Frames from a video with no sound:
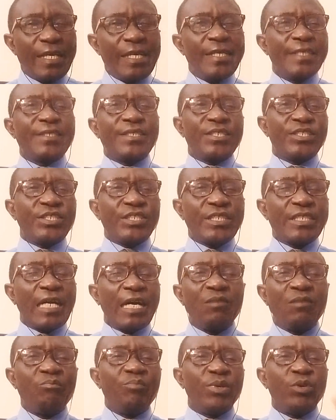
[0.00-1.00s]
it
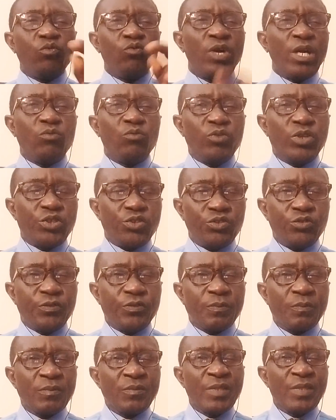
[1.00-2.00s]
shall be well with
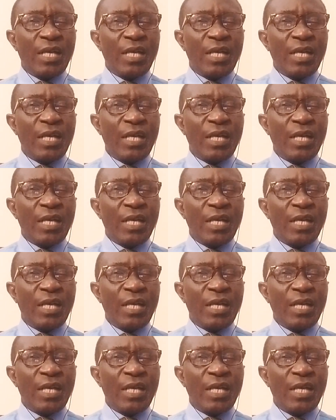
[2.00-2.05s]
you.